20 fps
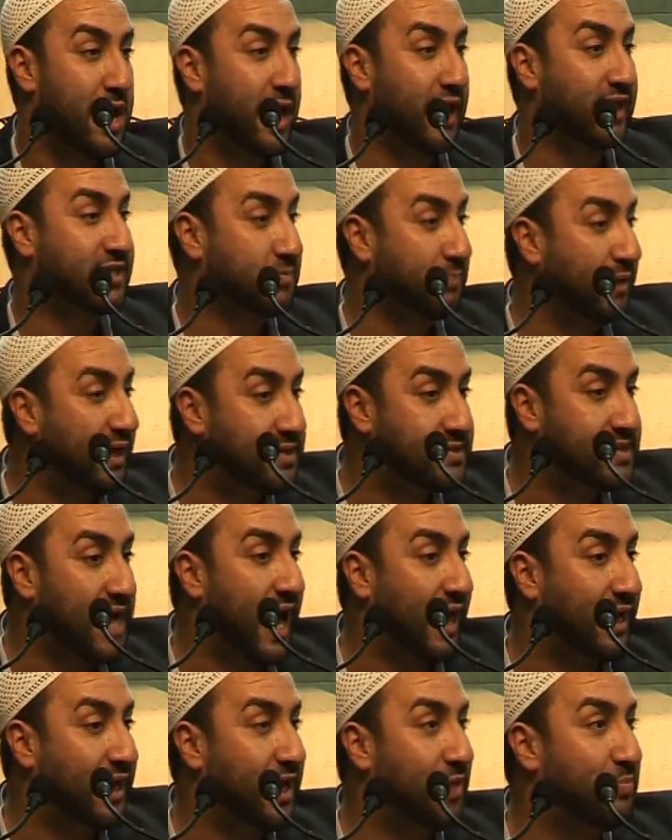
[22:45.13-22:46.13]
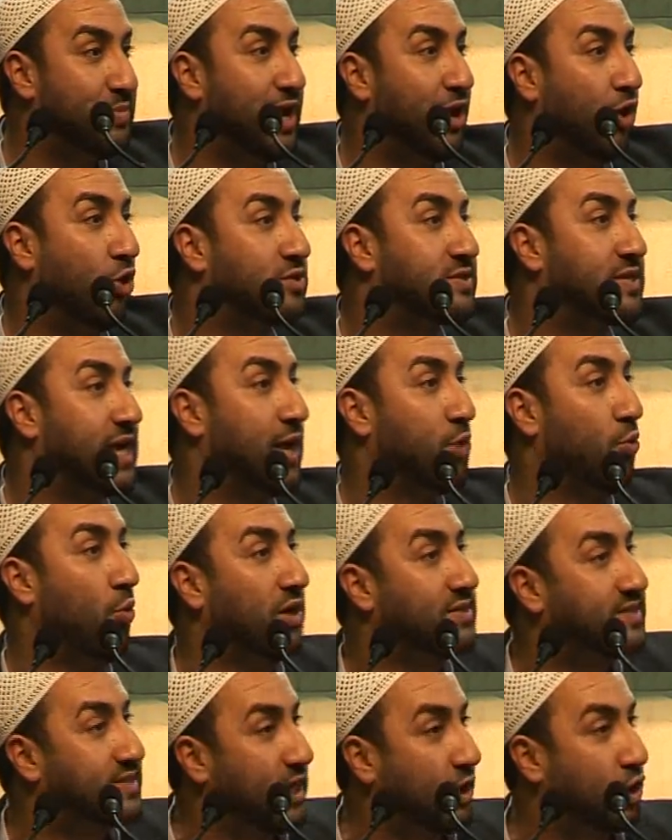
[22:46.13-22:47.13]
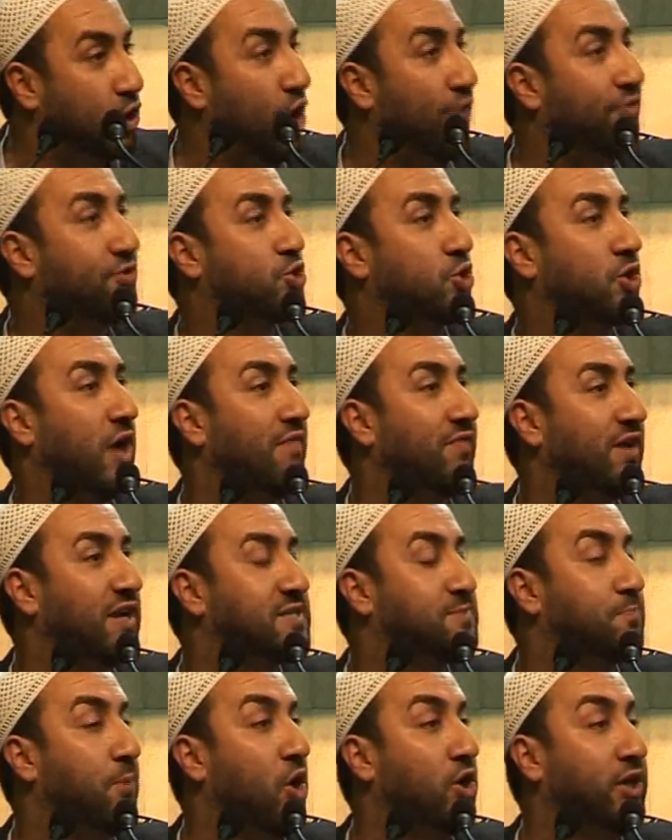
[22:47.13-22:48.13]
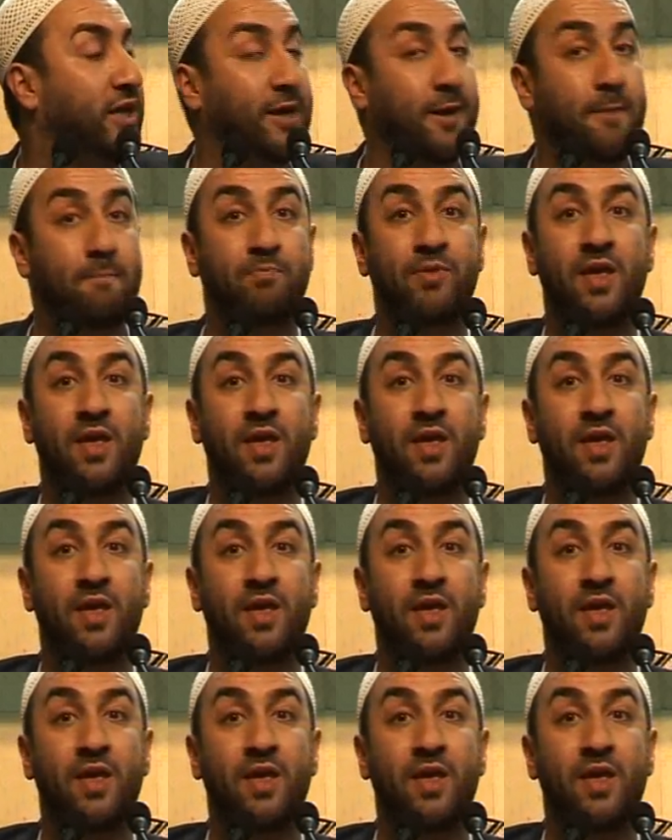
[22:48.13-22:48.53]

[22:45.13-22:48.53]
it means Ali ibn al-Hussein wants the cloth to cover his body.